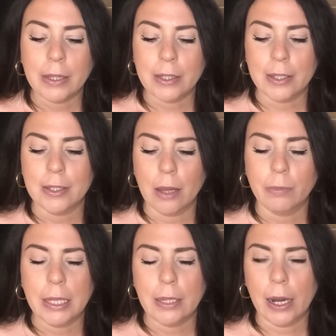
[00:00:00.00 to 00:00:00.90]
This is
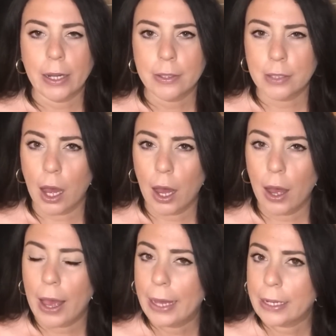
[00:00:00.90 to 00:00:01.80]
something that I
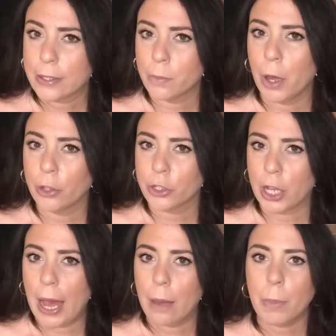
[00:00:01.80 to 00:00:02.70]
saw at a small
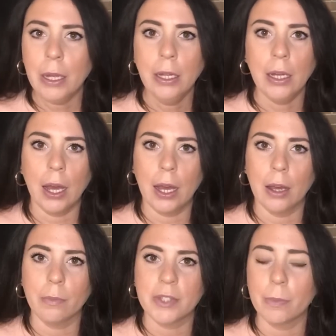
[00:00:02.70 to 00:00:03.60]
shop,
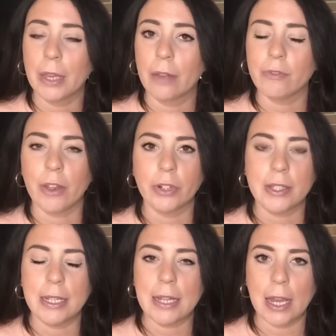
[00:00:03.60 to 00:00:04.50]
something I've never
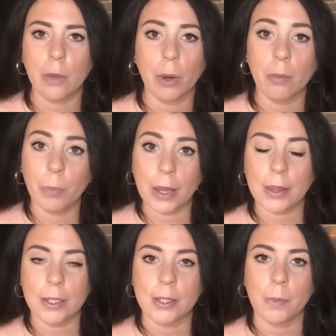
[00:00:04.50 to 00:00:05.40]
seen anywhere
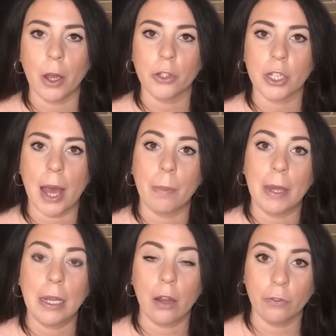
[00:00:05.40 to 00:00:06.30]
but this small shop,
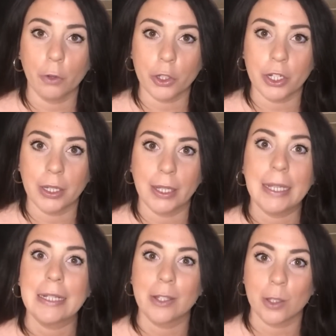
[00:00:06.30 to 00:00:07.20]
and
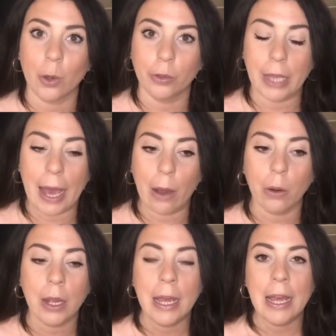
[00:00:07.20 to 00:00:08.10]
unfortunately it's sold
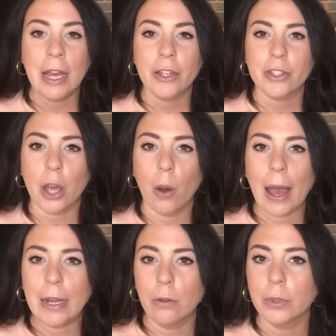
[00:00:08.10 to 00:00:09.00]
out. So
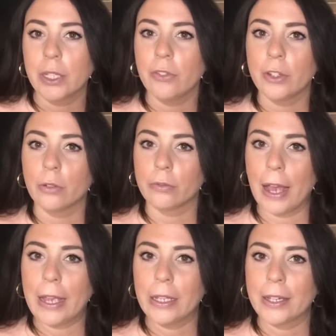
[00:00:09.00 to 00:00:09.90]
I don't really feel
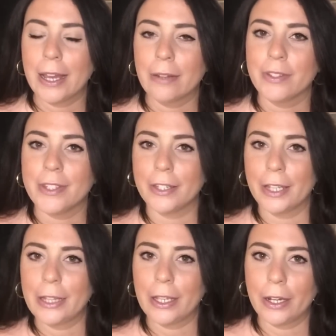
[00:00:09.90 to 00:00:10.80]
right kind of
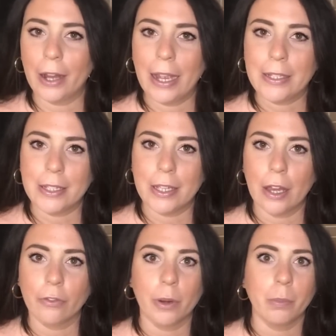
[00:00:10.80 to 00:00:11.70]
stealing their
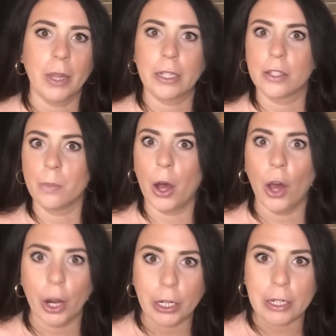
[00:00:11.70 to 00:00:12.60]
idea from like a small
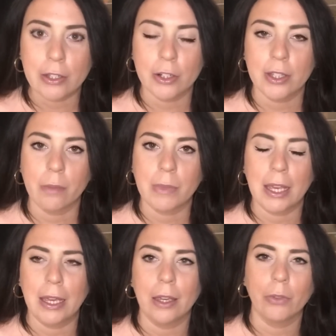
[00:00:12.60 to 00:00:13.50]
artist or
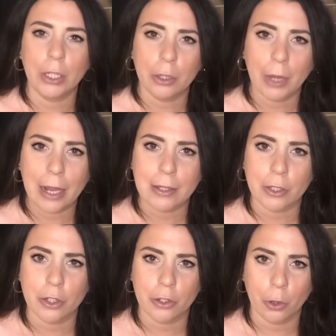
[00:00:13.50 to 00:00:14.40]
something and giving you guys a
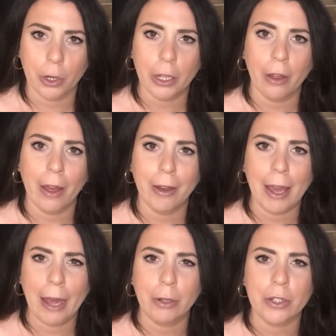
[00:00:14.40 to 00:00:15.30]
tutorial on
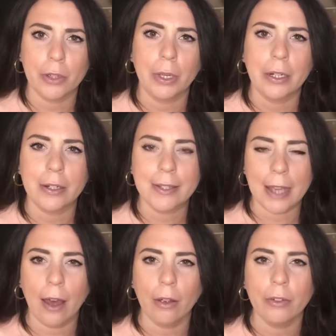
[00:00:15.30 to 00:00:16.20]
how to do it
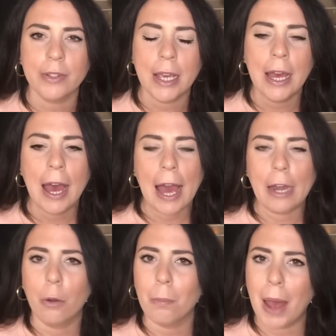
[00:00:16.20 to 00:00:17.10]
yourselves. I
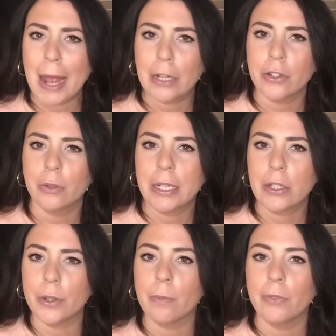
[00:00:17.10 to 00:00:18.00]
don't mind
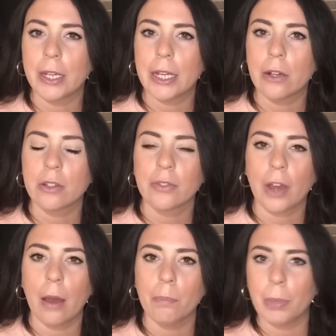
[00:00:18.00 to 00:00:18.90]
doing dupe videos
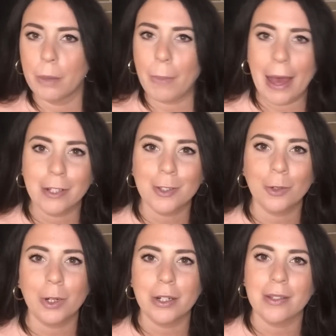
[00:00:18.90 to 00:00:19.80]
from big box
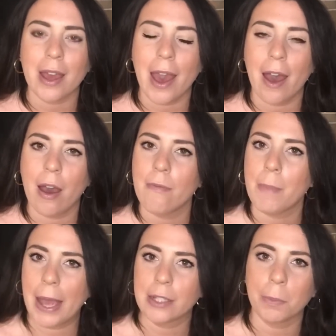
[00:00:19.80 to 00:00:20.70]
stores that have
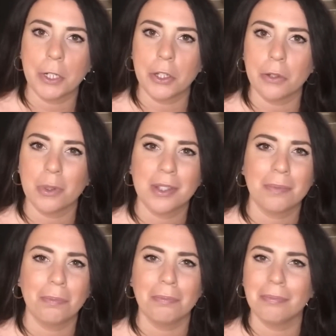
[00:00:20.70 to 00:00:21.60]

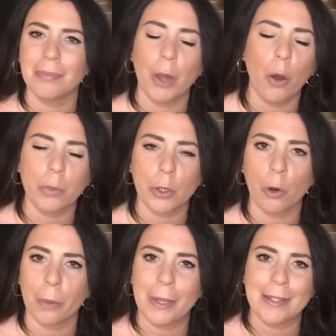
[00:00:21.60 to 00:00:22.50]
mass-produced home
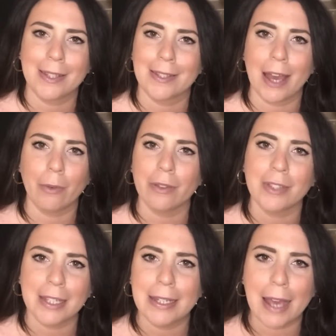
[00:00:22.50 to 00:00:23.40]
decor pieces that we've
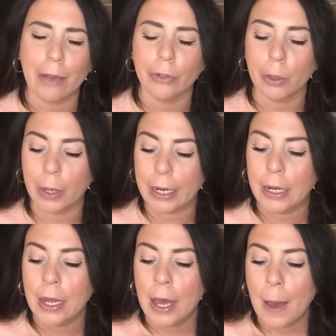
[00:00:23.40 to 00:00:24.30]
seen
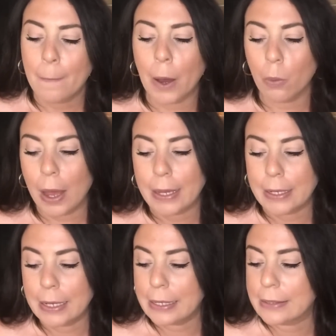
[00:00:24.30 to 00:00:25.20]
everywhere, but when
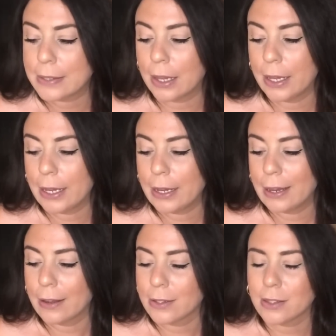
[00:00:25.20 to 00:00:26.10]
it's
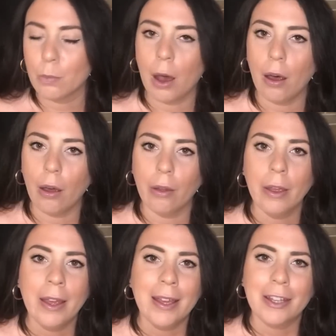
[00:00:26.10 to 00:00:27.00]
a
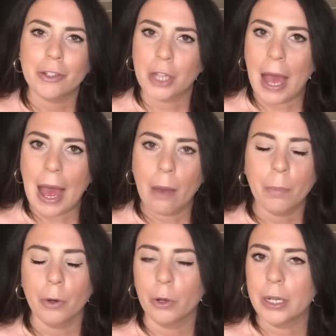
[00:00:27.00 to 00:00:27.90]
small
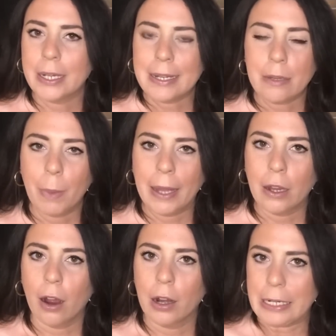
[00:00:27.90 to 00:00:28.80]
shop or an
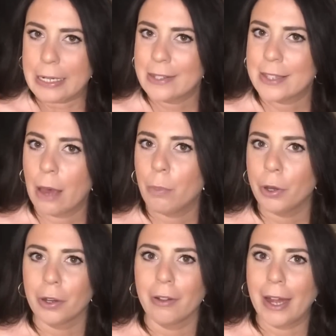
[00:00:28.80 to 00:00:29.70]
independent artist that
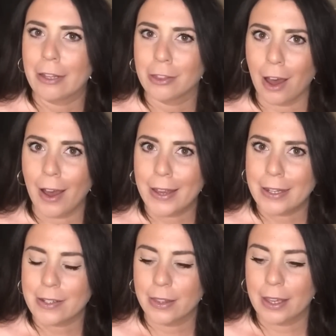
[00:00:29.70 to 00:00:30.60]
put a lot of thought
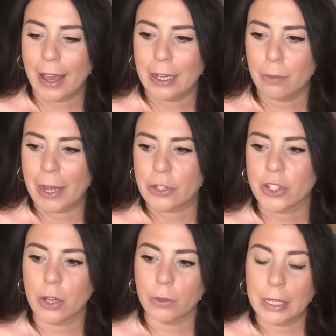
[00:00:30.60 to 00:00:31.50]
into the item, I
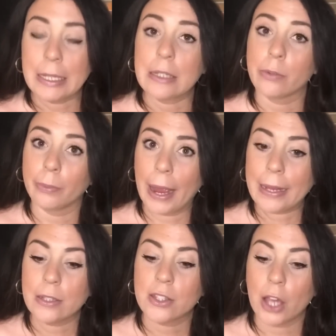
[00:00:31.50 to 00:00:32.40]
just don't think it's
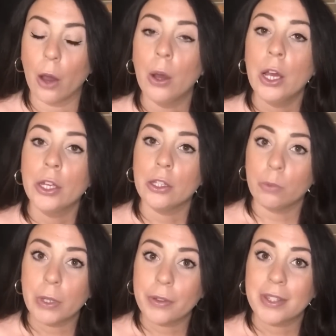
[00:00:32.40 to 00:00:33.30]
right. So
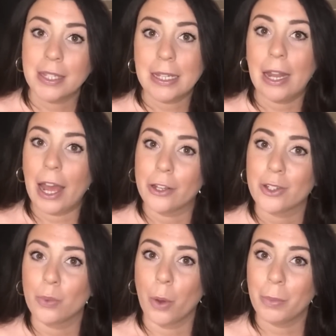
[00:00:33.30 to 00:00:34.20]
you will see it, I
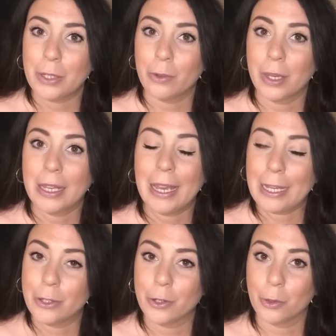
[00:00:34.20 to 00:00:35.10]
just won't be doing
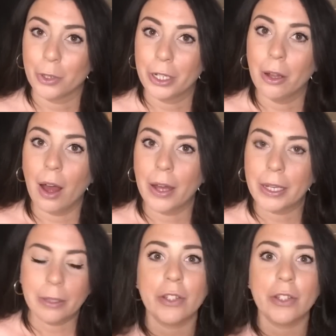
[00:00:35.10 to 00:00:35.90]
a tutorial on it.